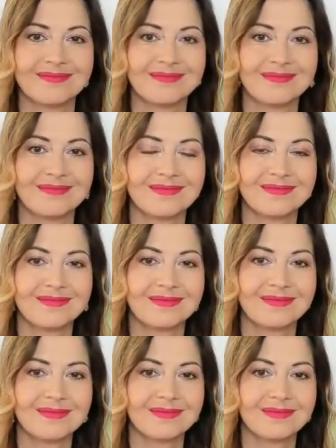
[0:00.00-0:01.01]

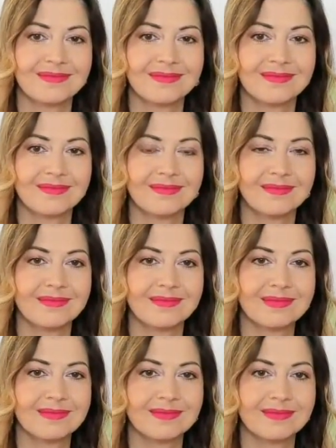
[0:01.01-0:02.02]

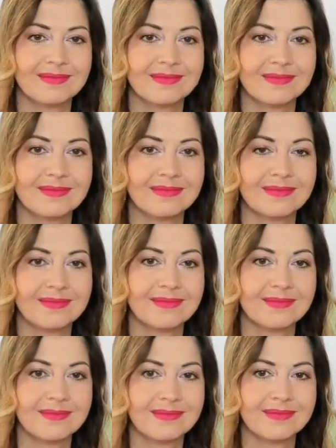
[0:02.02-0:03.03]

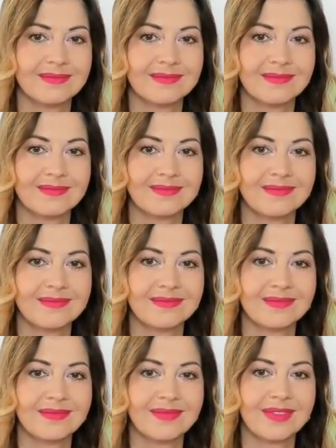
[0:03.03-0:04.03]

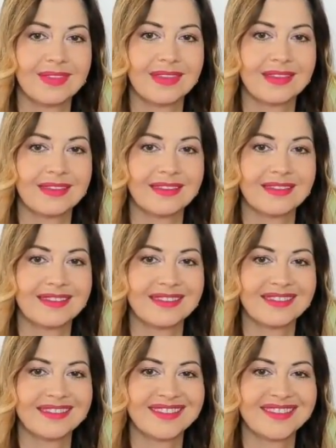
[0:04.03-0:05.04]

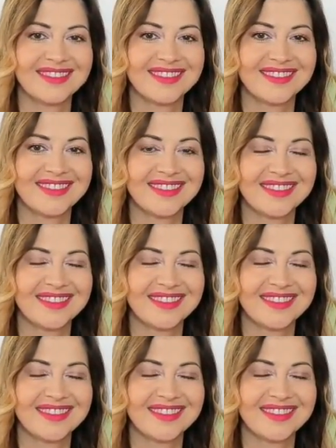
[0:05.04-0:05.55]
(not speaking)